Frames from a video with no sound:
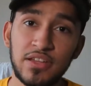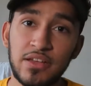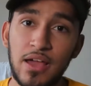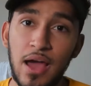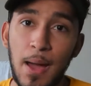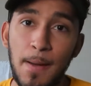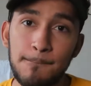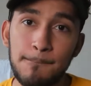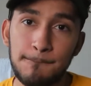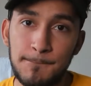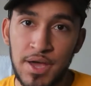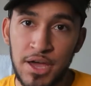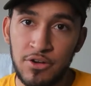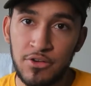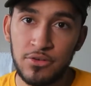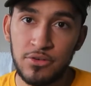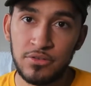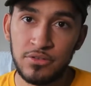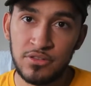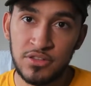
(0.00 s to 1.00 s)
got
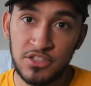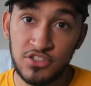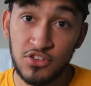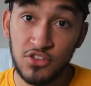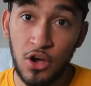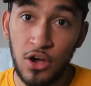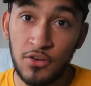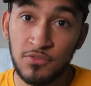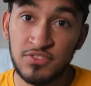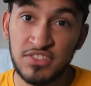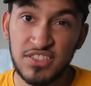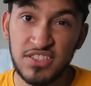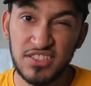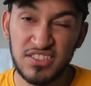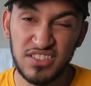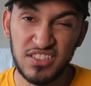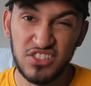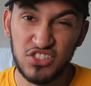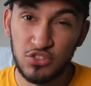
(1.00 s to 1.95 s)
better this offseason.